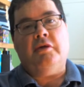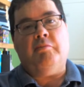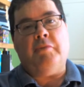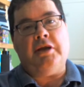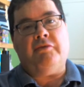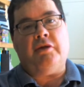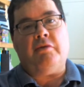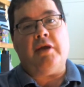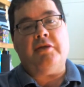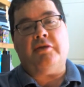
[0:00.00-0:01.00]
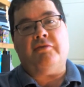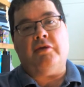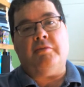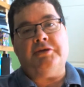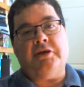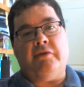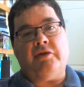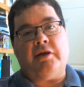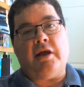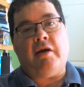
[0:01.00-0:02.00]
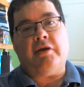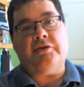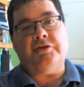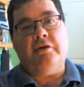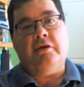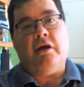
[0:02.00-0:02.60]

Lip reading: Many of the greatest film and television characters